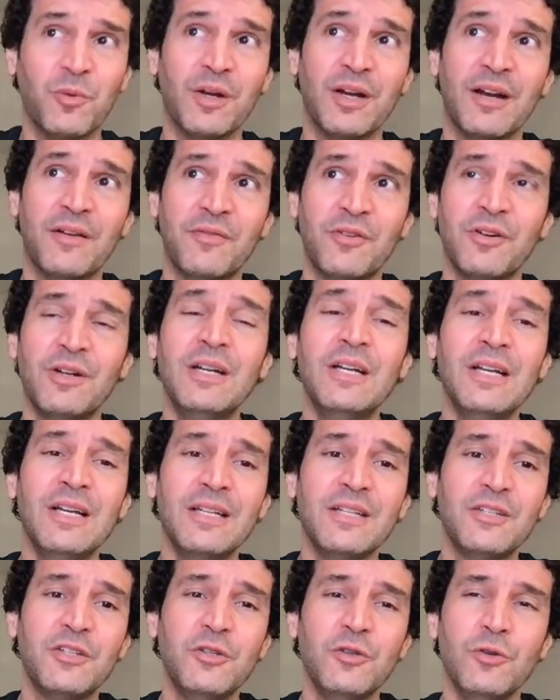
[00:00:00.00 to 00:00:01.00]
whatever,
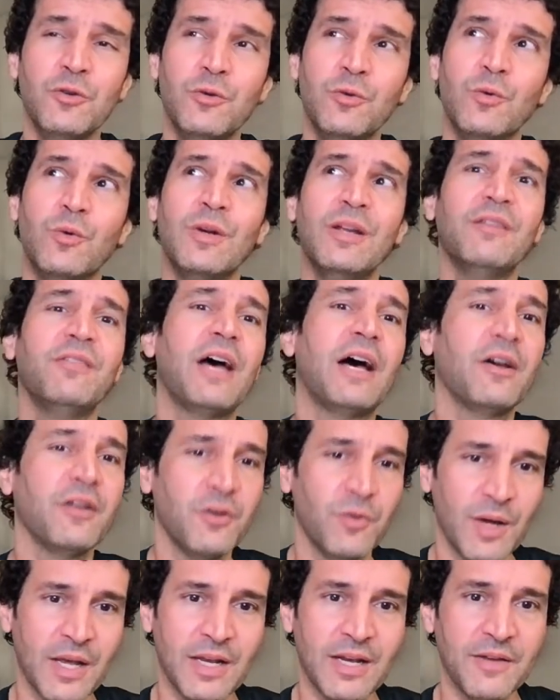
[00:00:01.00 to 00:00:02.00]
to
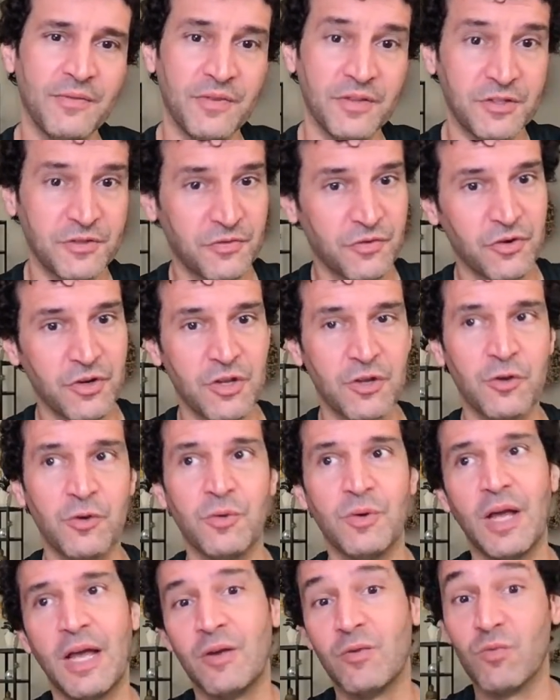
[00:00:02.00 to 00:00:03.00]
reevaluate if it's for
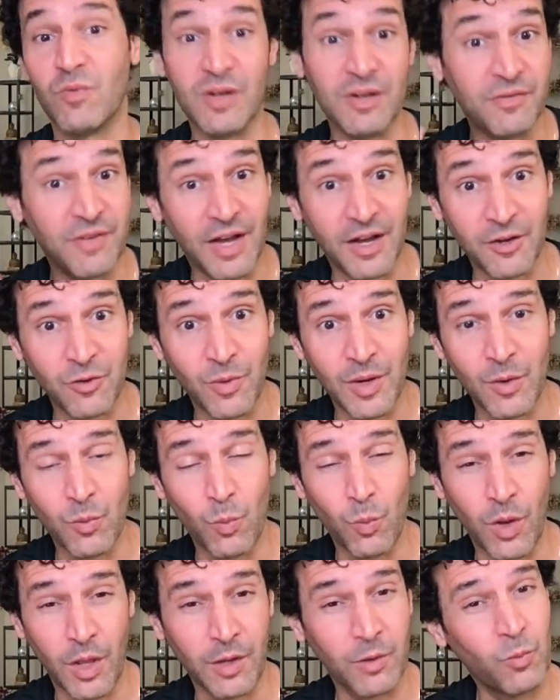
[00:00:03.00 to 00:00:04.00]
you and reevaluate
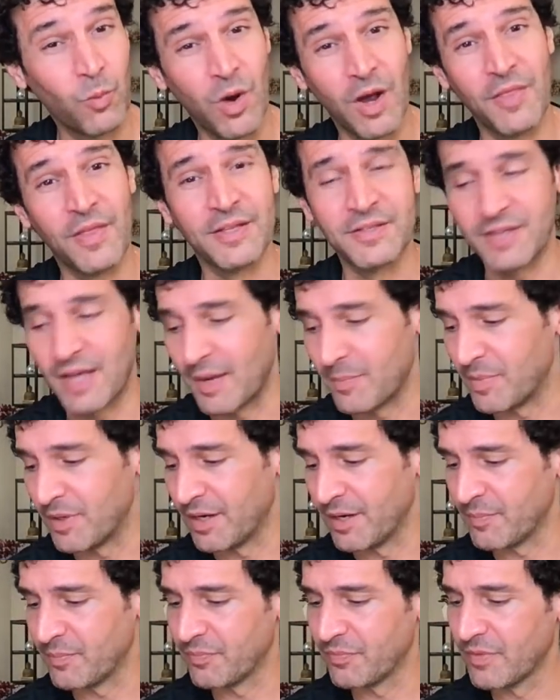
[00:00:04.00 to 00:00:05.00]
why that's happening.
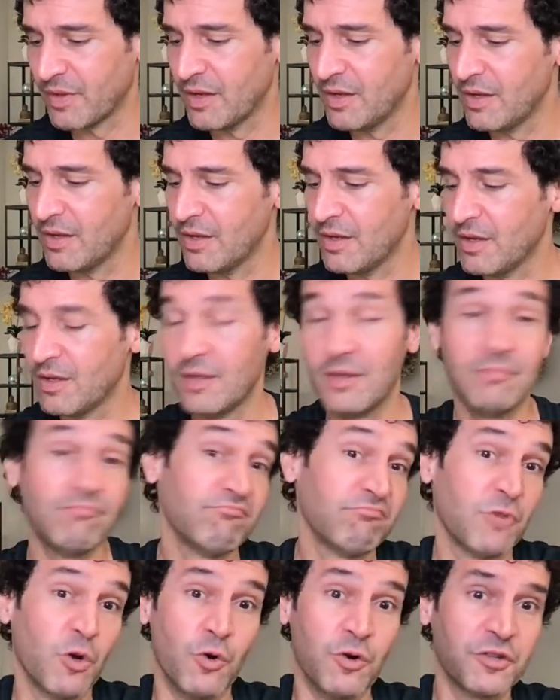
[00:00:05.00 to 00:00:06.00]

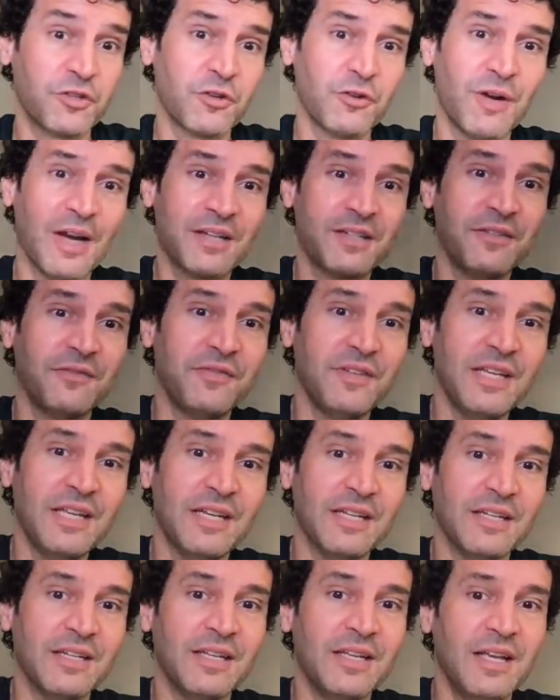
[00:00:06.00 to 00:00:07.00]
Course correct if
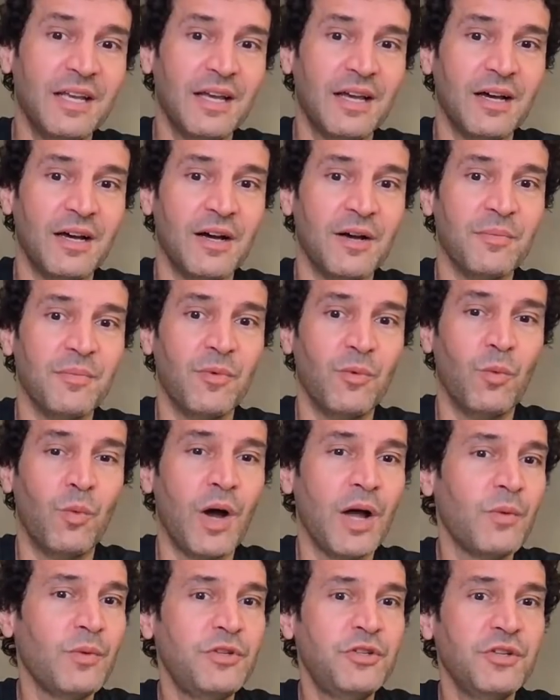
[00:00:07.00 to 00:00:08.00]
needed.
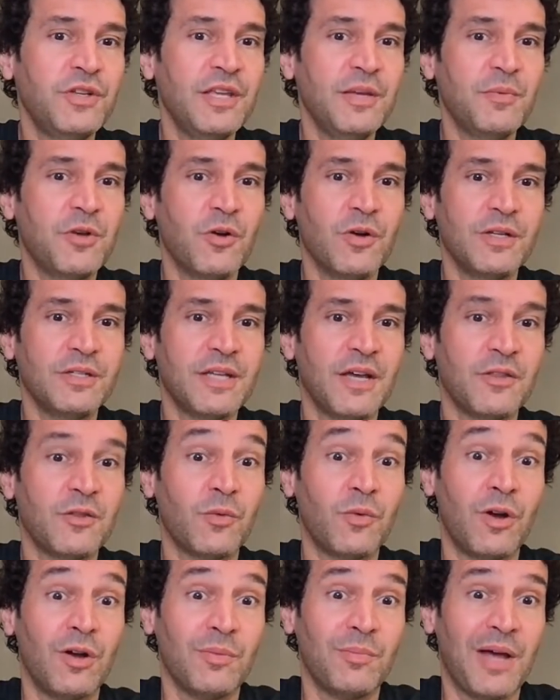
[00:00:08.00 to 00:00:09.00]
Why would you keep going down the
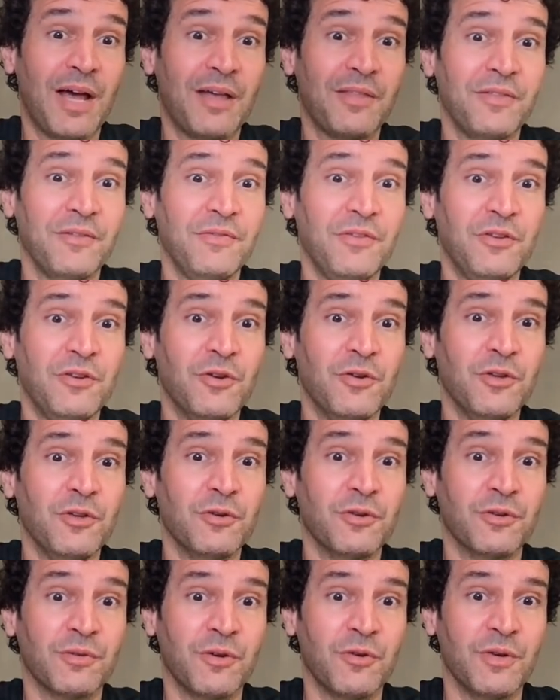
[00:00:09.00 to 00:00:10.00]
wrong path if you know
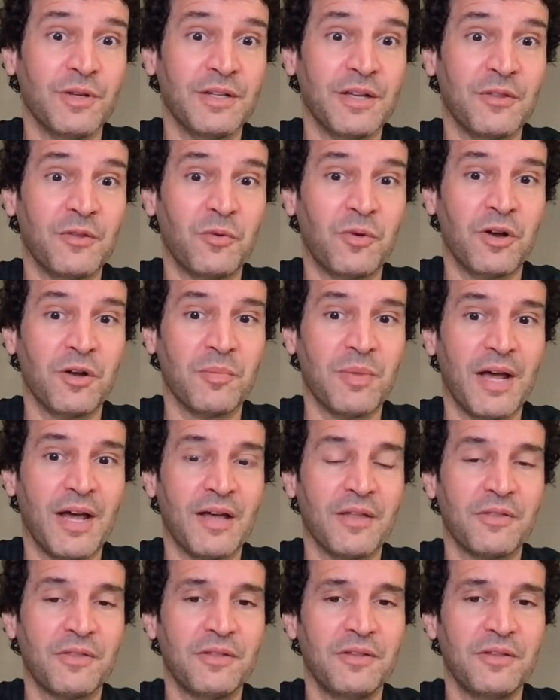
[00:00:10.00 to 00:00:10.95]
you're going down the wrong path?